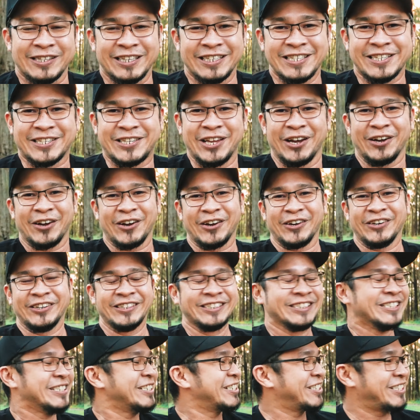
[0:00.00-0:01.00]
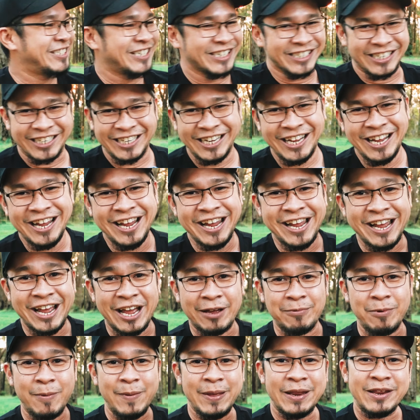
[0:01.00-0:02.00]
out. So shit,
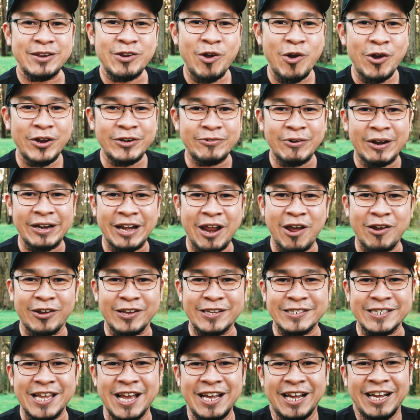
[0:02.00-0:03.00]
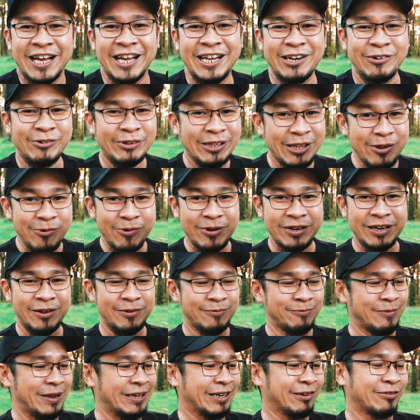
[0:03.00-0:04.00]
I'm a bit annoyed right now because I really want
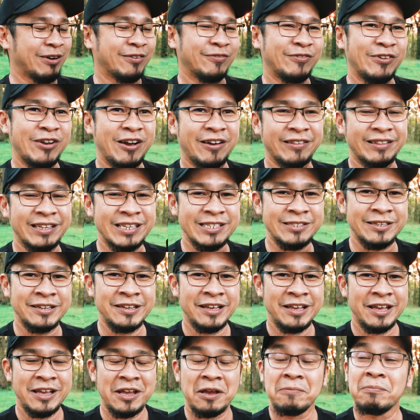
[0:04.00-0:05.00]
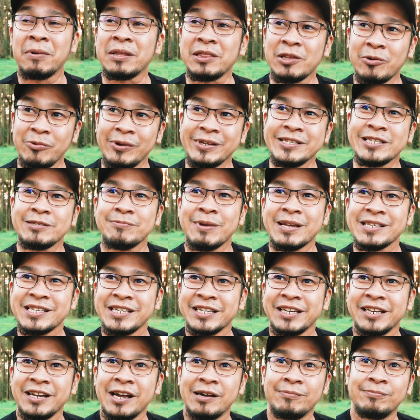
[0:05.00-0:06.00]
to make a review of this, but the wind's
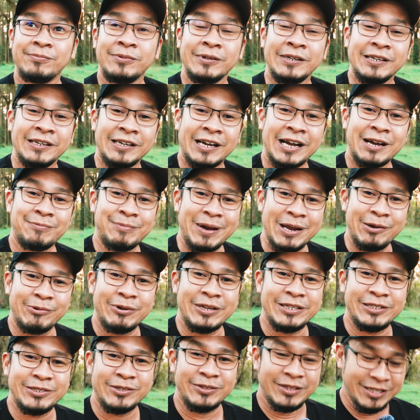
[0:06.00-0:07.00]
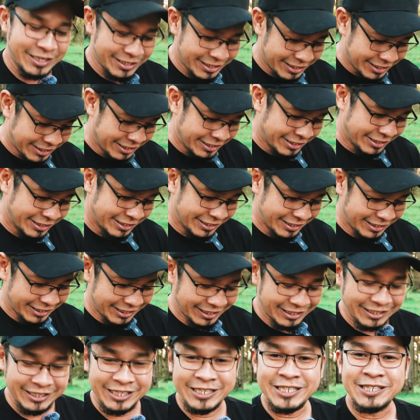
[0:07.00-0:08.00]
messing it up. I might redo this
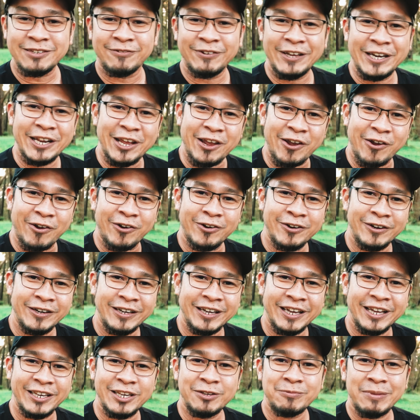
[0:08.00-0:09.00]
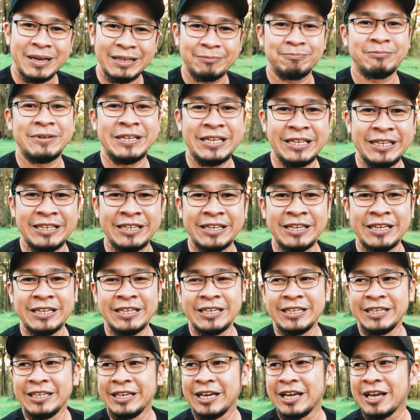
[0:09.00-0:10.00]
video, and you might be
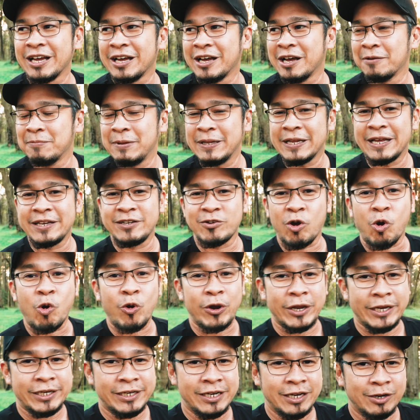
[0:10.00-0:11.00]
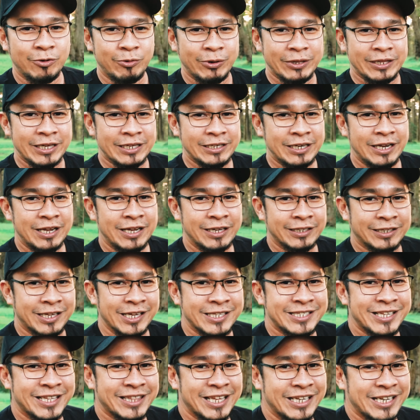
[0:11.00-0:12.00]
a bit annoyed with it
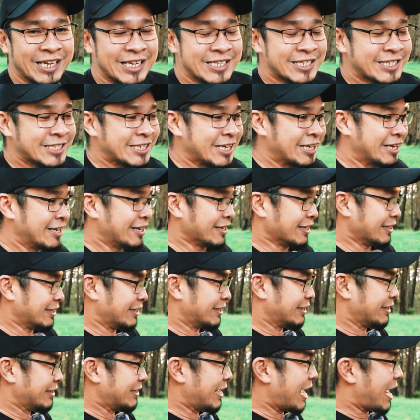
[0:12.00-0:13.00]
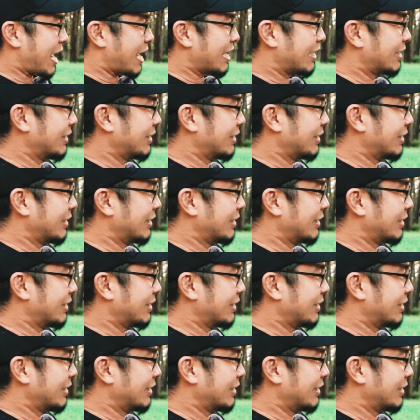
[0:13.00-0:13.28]
because the thing is, yeah,